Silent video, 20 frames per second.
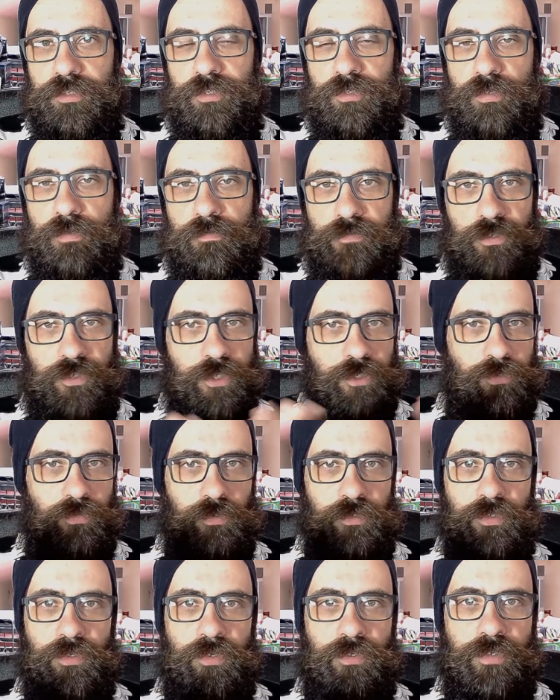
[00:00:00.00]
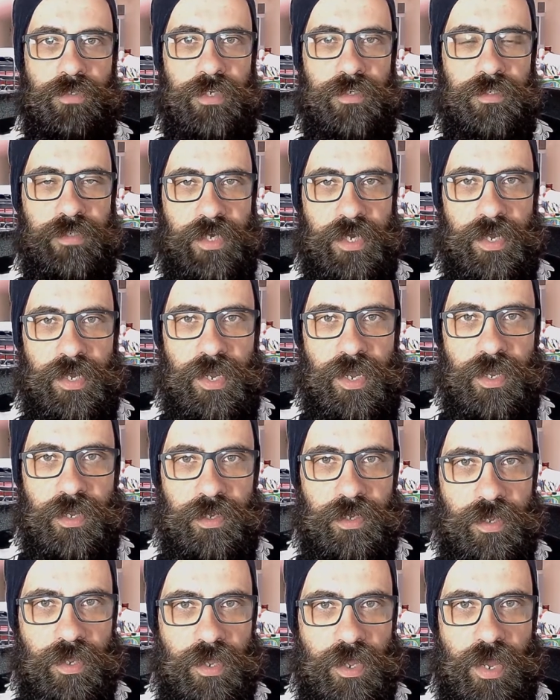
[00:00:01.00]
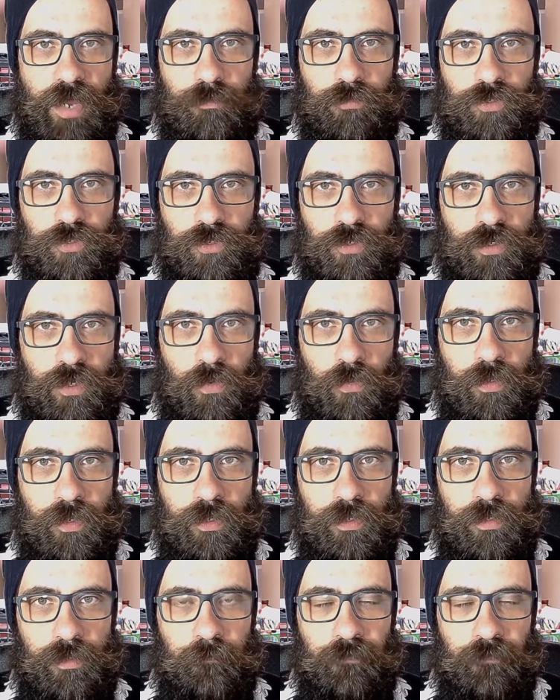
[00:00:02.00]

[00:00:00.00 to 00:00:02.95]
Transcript: so if you just want to go there and say hi, I'm sure they will